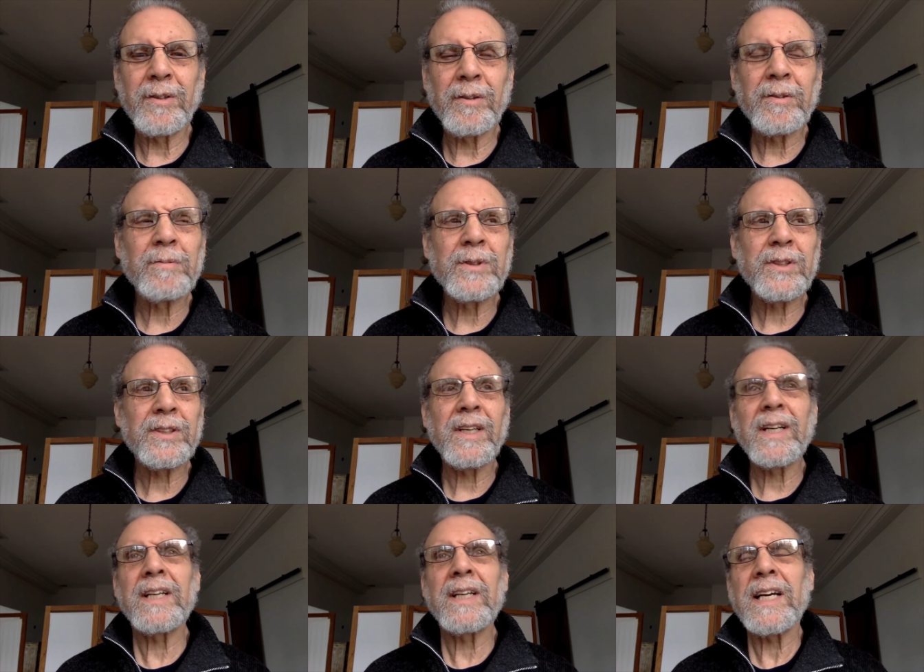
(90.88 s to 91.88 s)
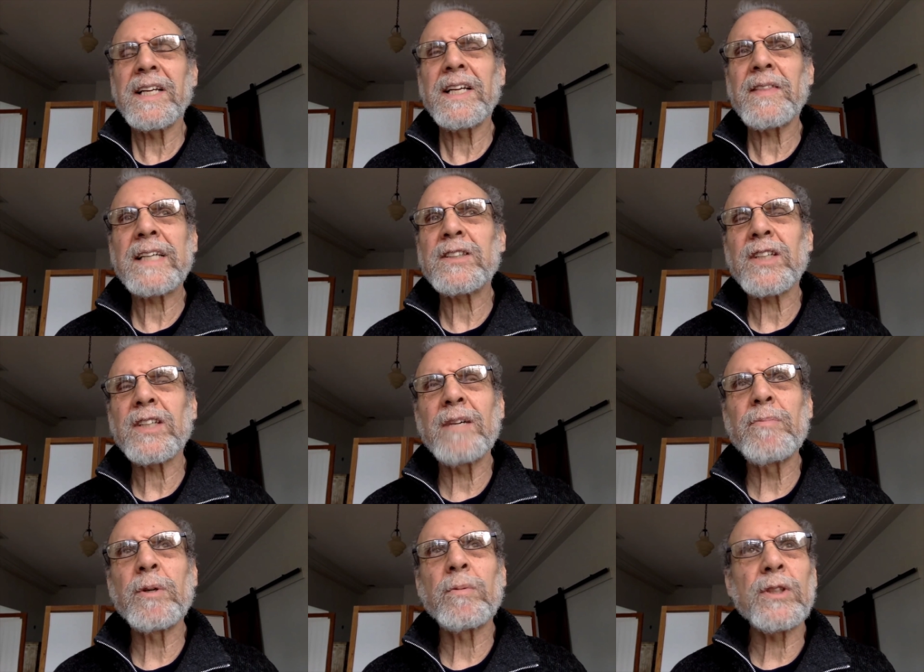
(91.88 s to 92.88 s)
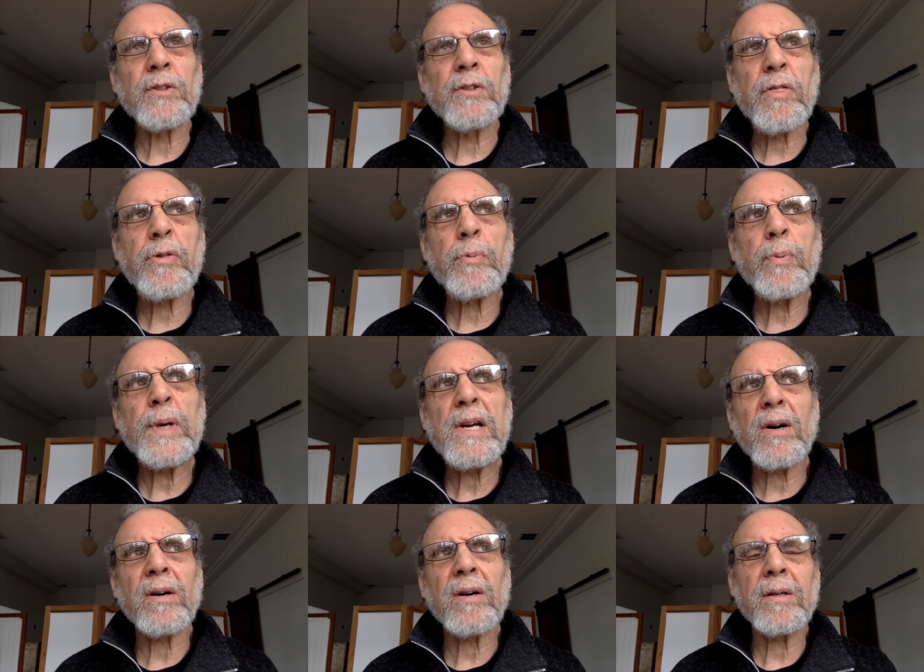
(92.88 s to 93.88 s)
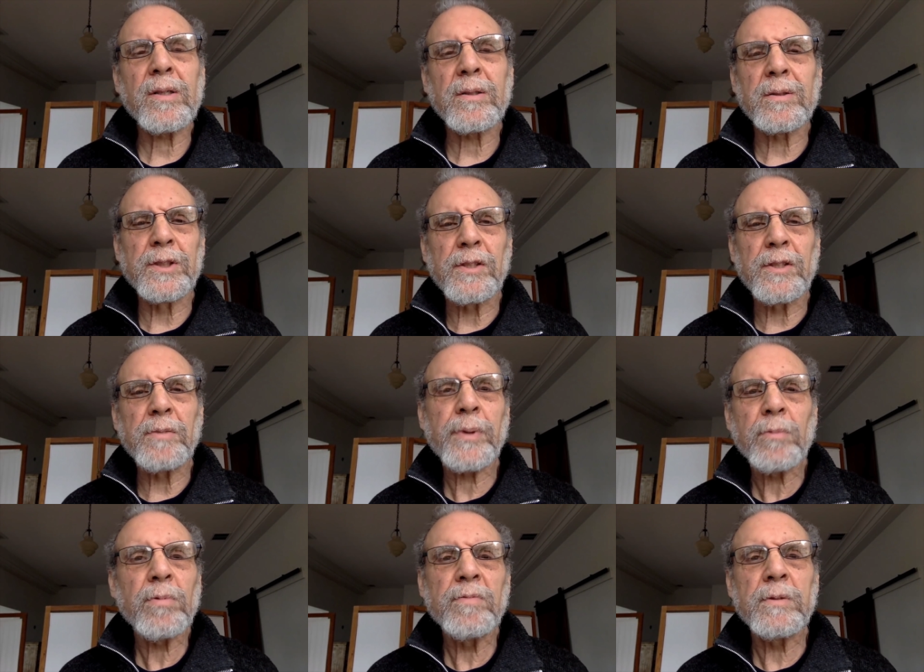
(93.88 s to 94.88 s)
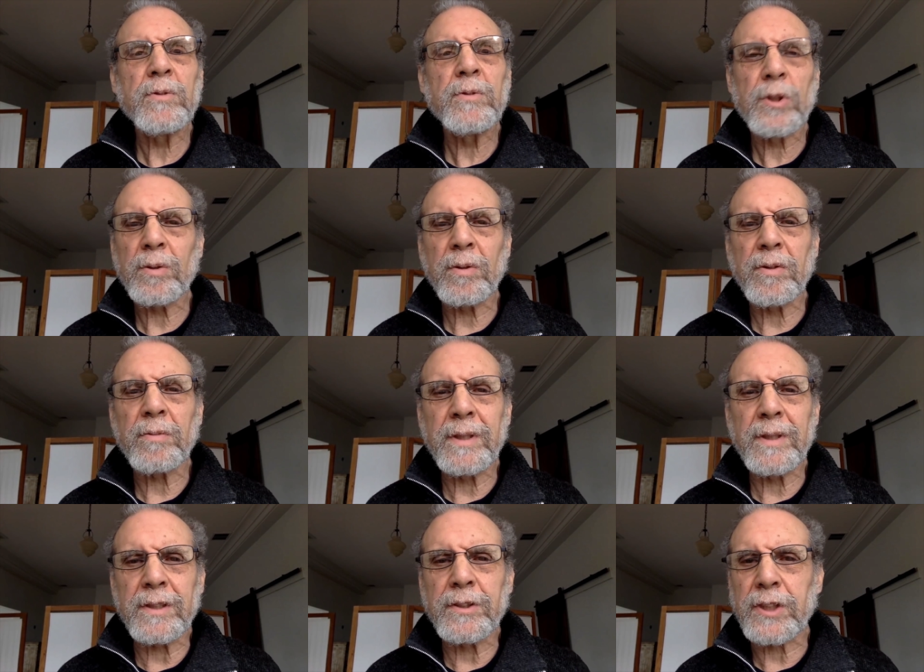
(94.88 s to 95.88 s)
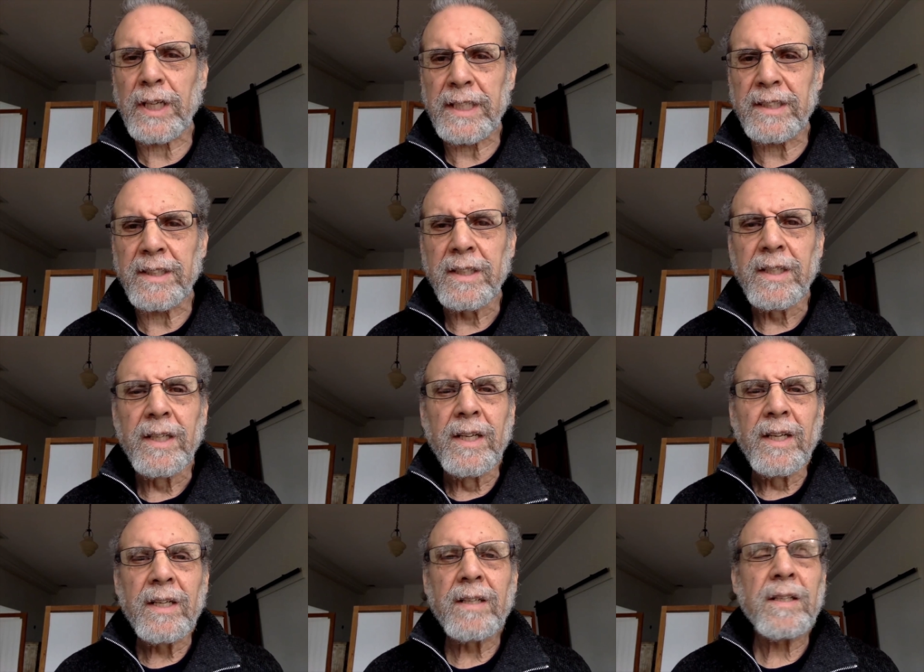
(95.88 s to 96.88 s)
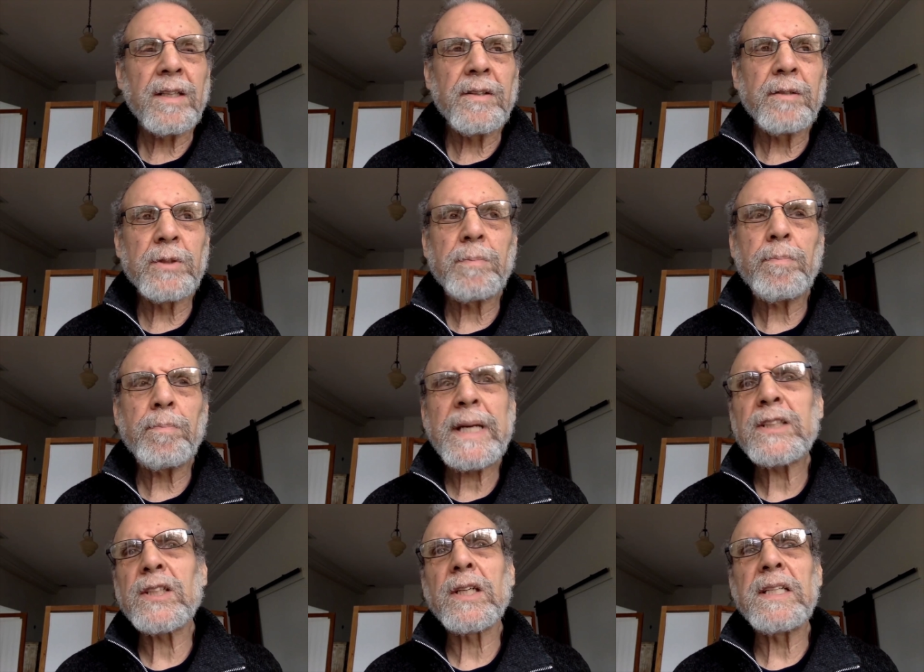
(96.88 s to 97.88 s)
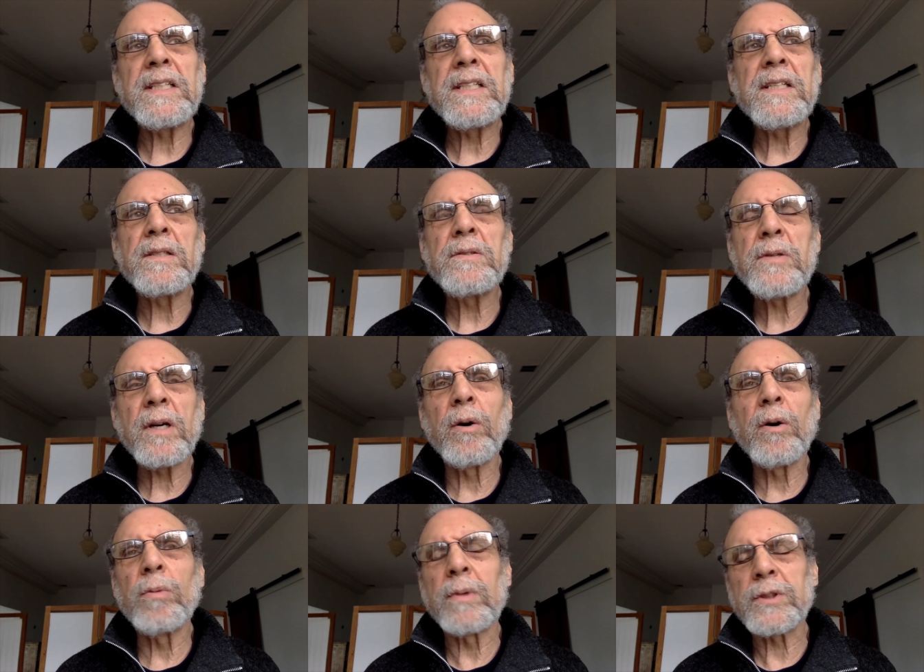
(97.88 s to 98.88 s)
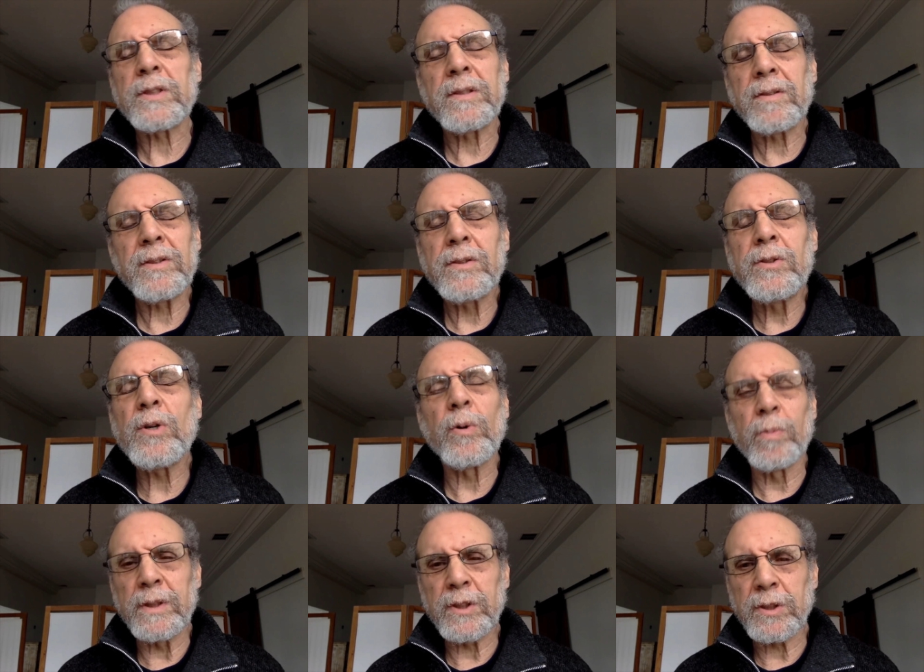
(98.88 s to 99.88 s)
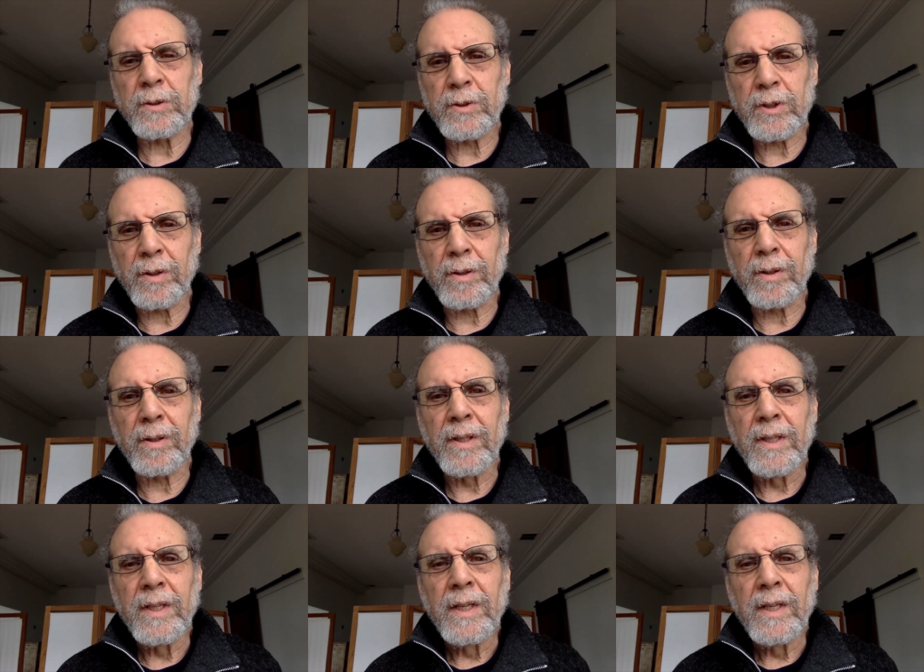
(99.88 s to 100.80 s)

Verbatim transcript: You know, there was, and, and at that time, there were just three articles in the peer-reviewed journal site. Uh, there was basically almost no research at all.